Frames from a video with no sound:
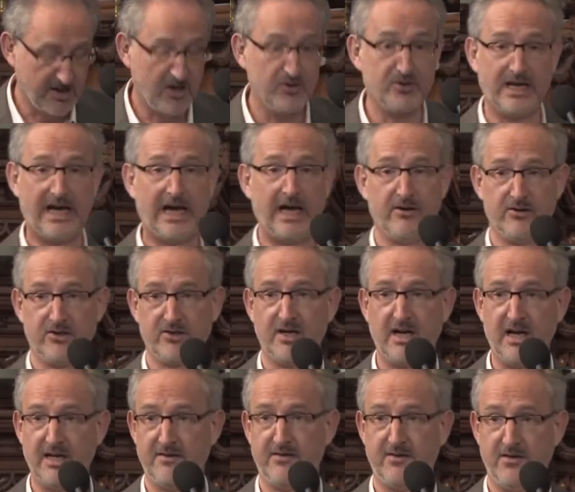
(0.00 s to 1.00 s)
those
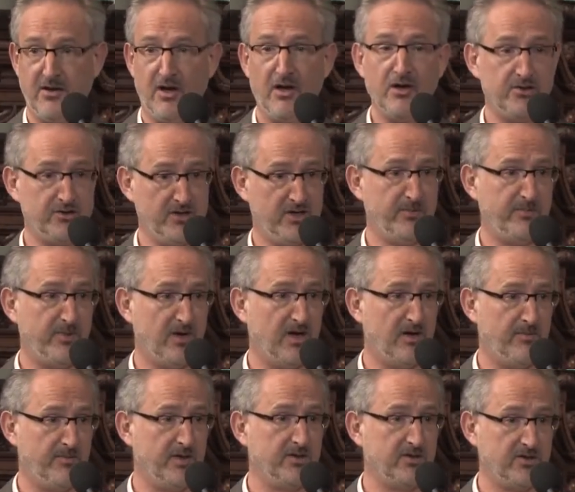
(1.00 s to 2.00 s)
outside theology
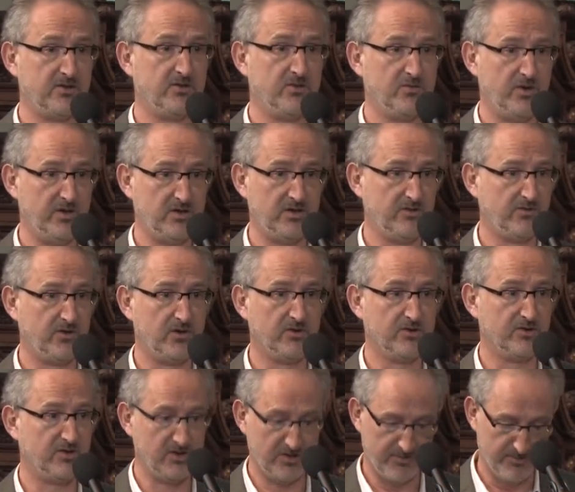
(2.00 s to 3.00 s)
departments, which of
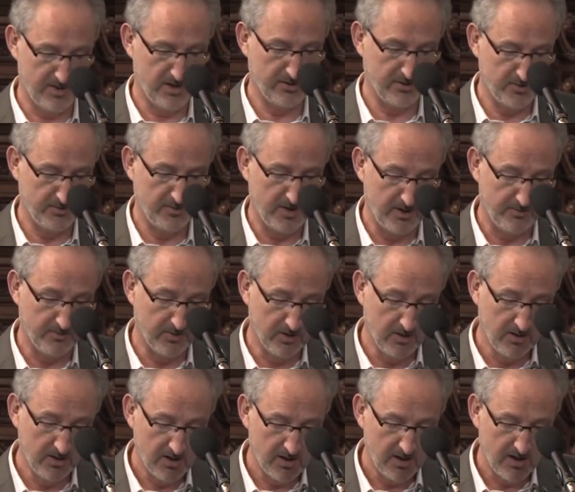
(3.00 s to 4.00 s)
course is most
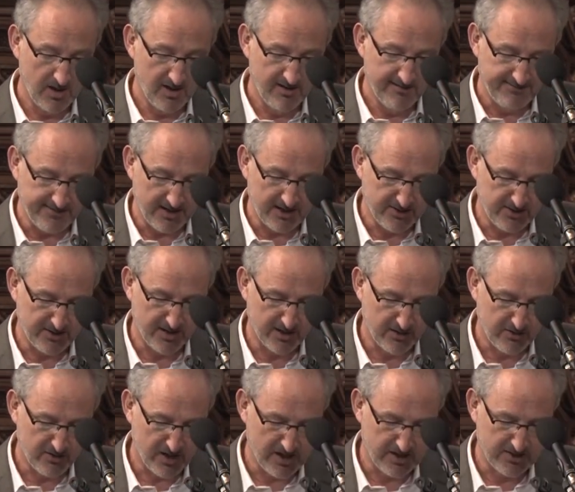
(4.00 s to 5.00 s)
people, facing a
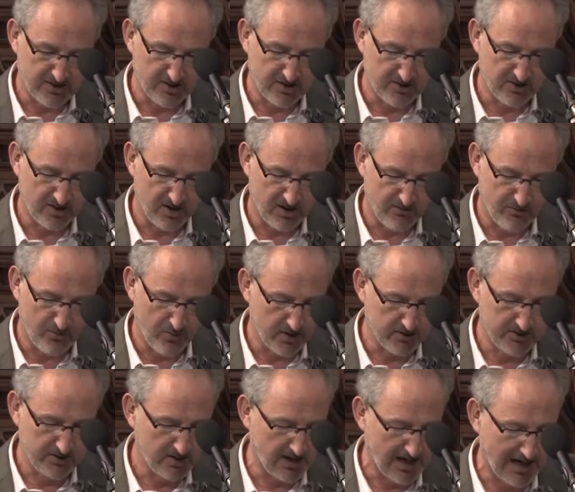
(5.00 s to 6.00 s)
crisis of
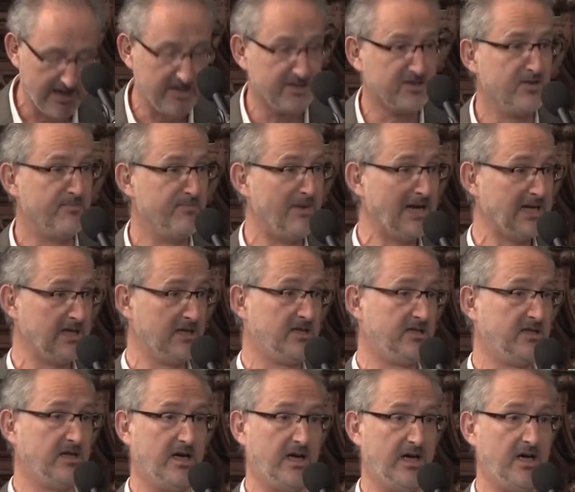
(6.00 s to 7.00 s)
what Alistair
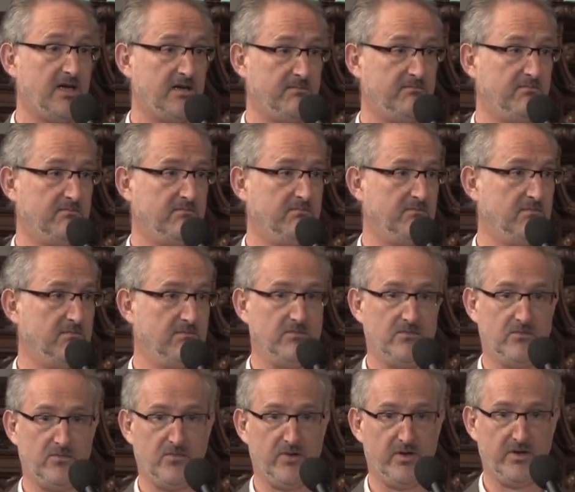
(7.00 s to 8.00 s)
McIntyre,
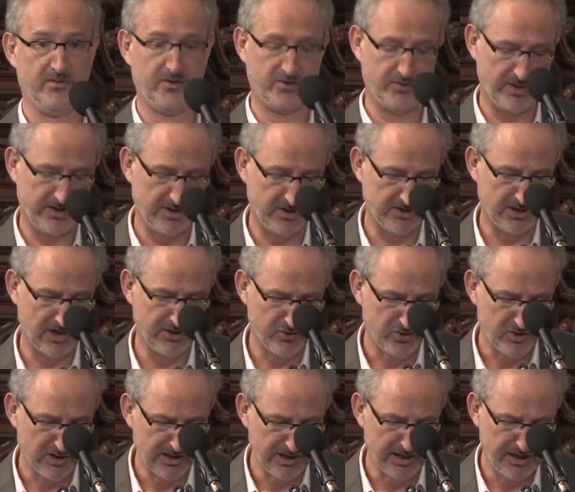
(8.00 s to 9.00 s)
one of the 20th
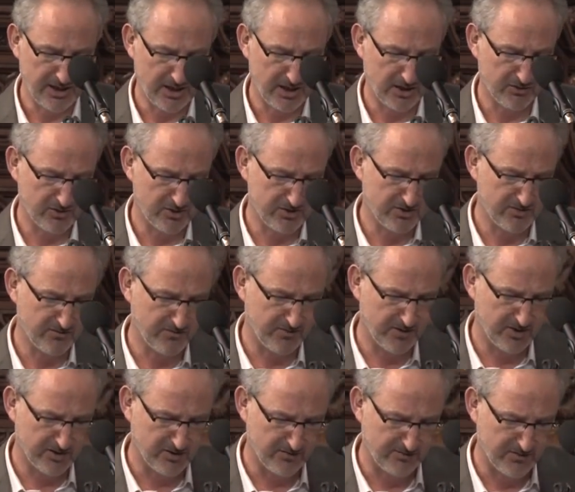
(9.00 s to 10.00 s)
century's leading Christian
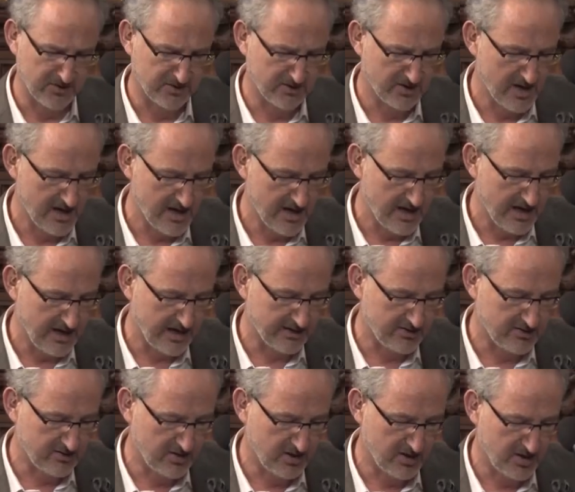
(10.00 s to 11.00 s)
philosophers,
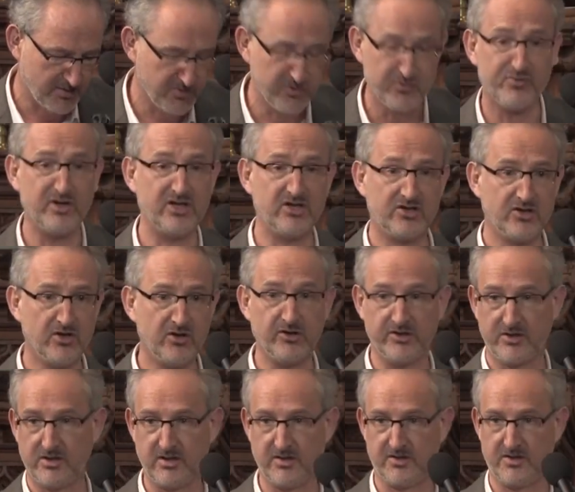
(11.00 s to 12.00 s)
has termed
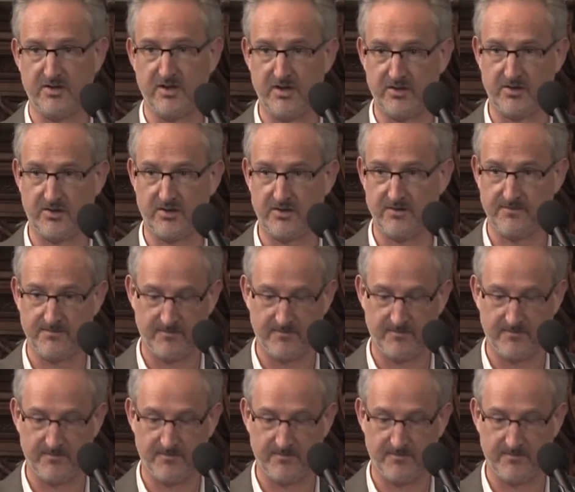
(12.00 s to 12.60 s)
resourcelessness.